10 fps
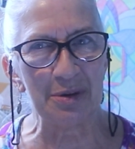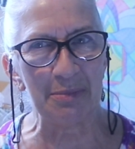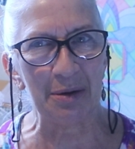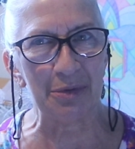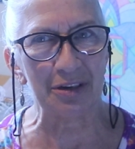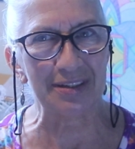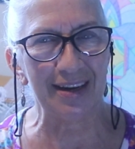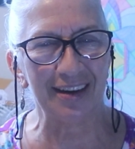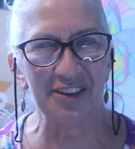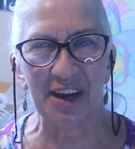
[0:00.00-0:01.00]
remember
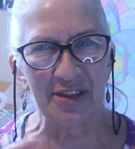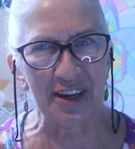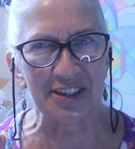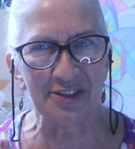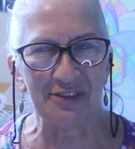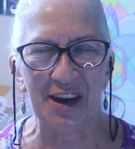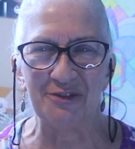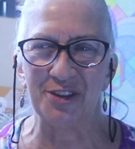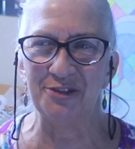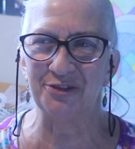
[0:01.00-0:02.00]
exactly. I think it's a
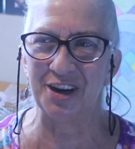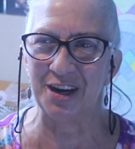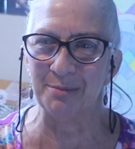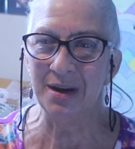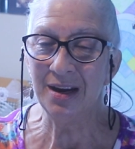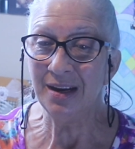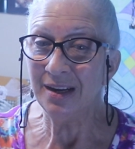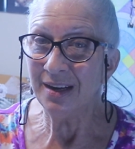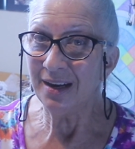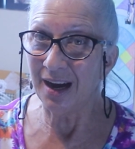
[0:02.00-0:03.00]
5-foot frame
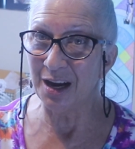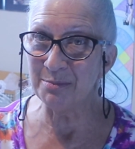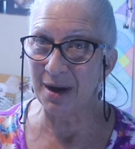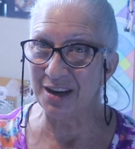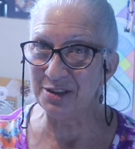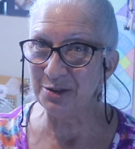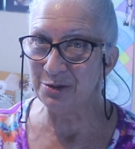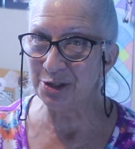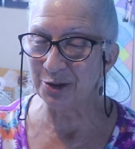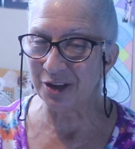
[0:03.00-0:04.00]
on my new
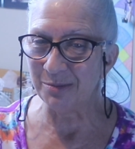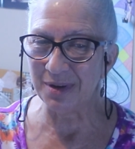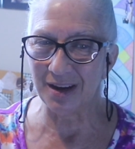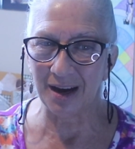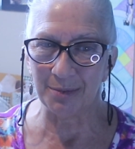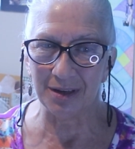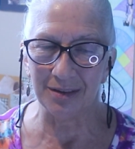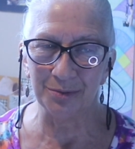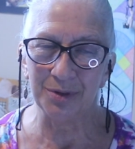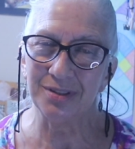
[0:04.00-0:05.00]
Juki
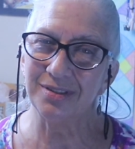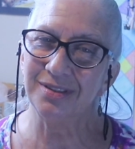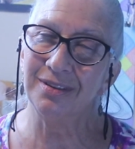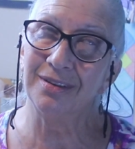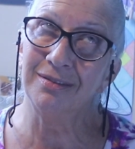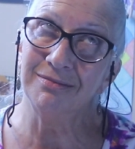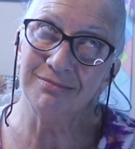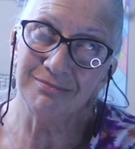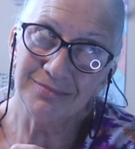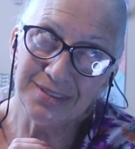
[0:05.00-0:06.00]
Miyabi, which, you know,
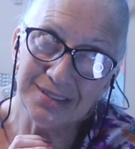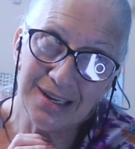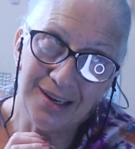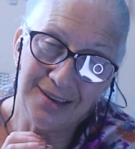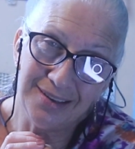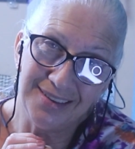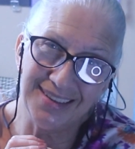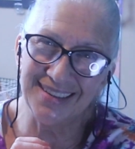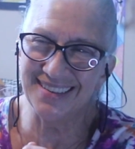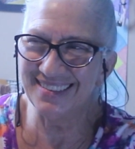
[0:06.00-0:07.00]

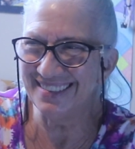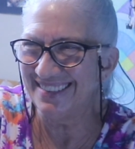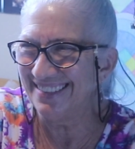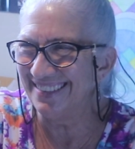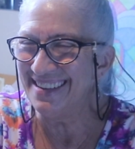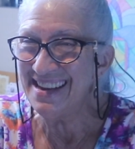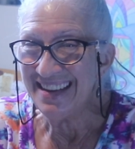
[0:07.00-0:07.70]
Santa,